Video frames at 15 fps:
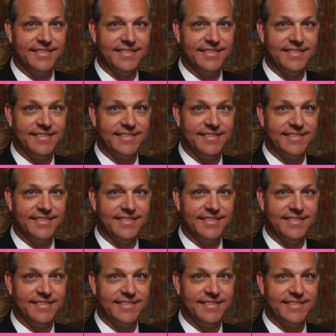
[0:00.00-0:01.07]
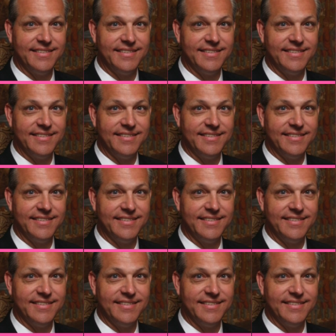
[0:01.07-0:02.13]

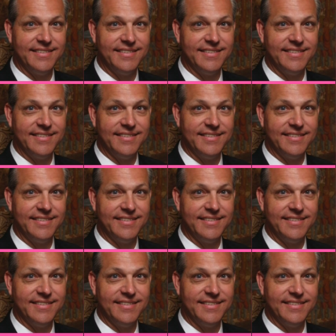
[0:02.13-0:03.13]
This is a still picture; no speech is visible.